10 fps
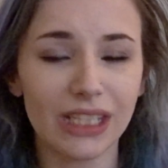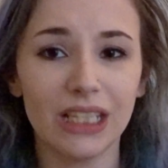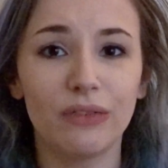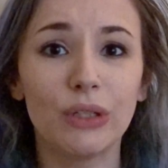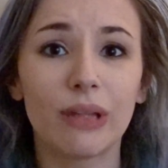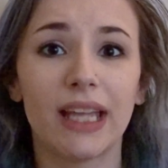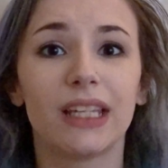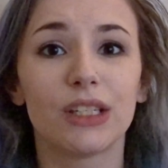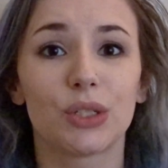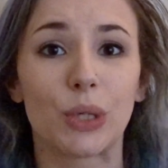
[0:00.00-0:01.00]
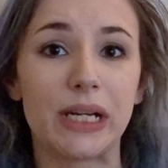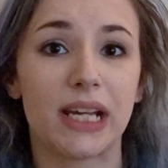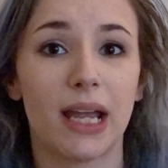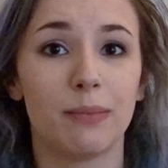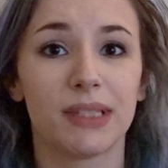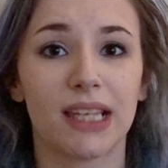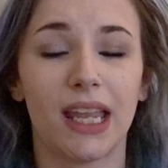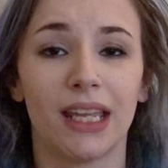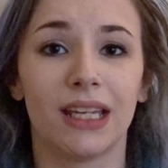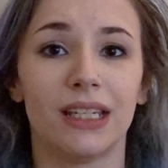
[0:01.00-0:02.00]
If you like story times
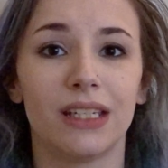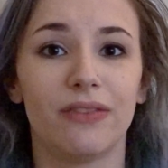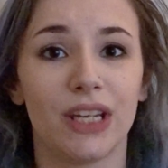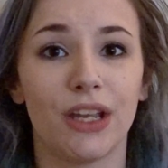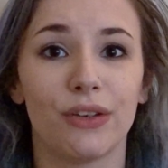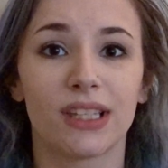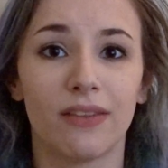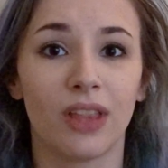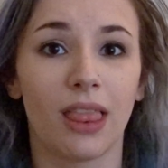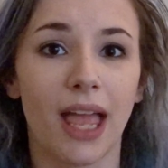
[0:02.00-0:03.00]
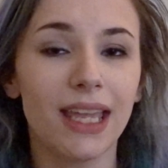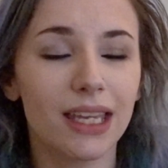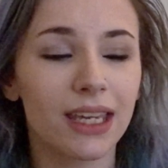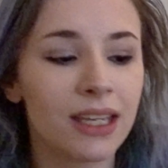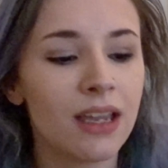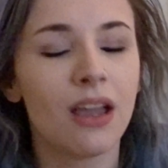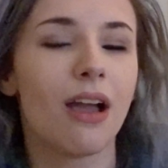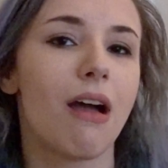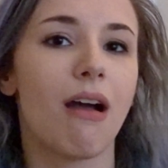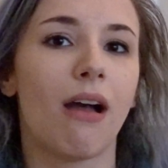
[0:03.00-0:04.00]
and videos of the like,
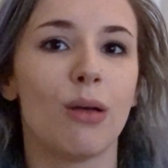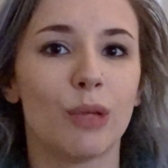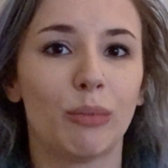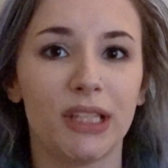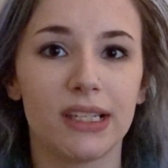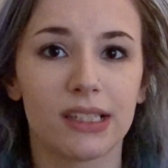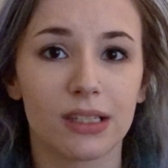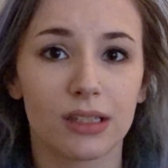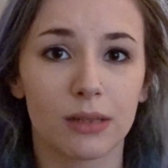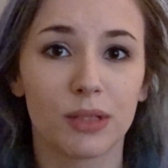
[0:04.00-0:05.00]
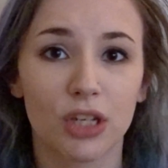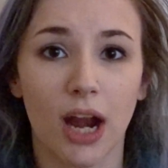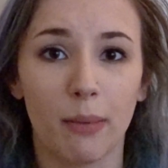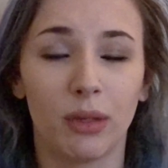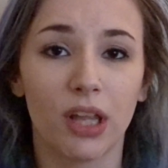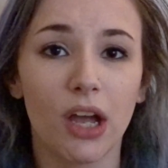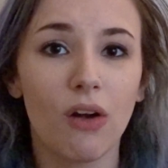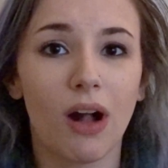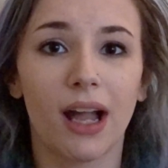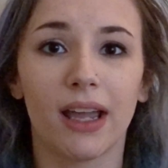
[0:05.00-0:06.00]
please subscribe
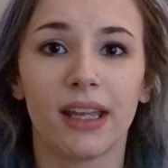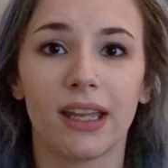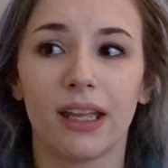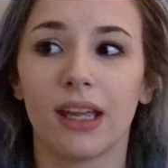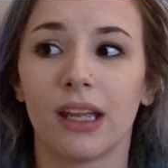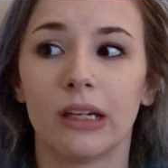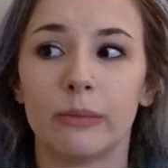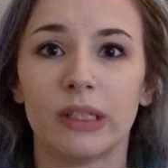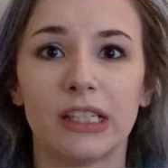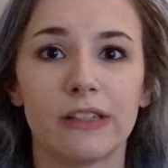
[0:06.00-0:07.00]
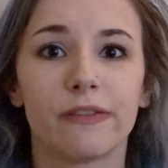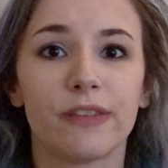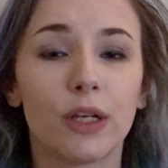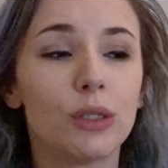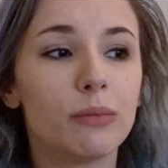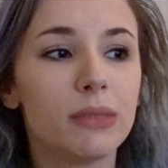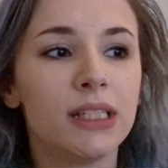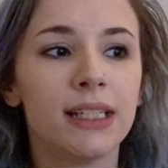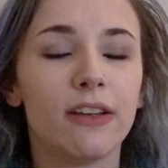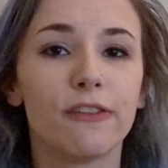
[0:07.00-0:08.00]
below. I am a
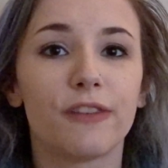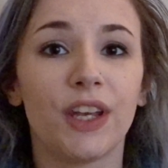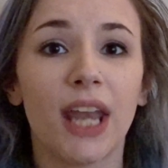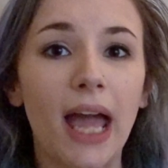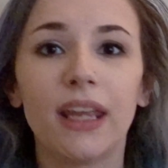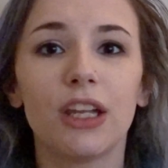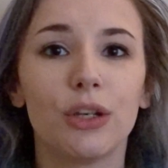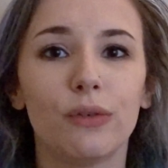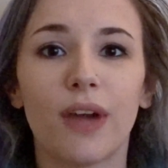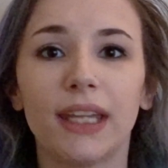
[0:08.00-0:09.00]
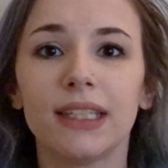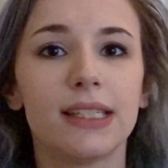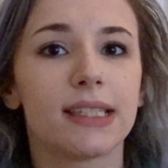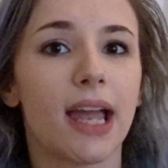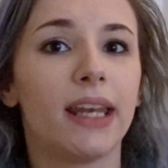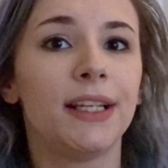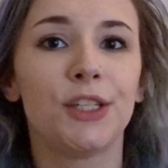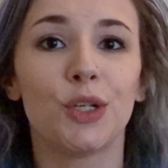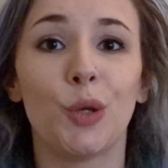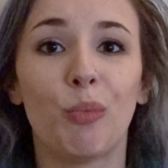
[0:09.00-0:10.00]
film fanatic who finally
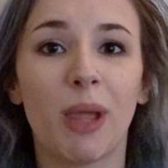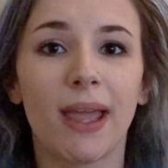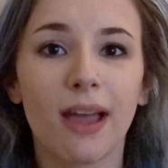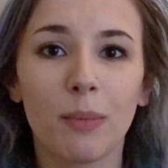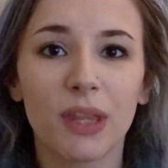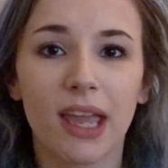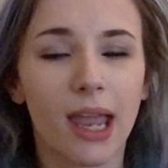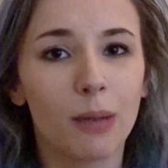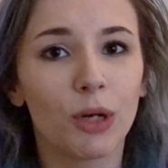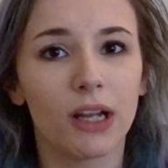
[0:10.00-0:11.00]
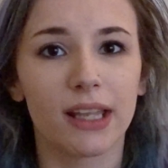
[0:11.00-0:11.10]
decided to pick up the camera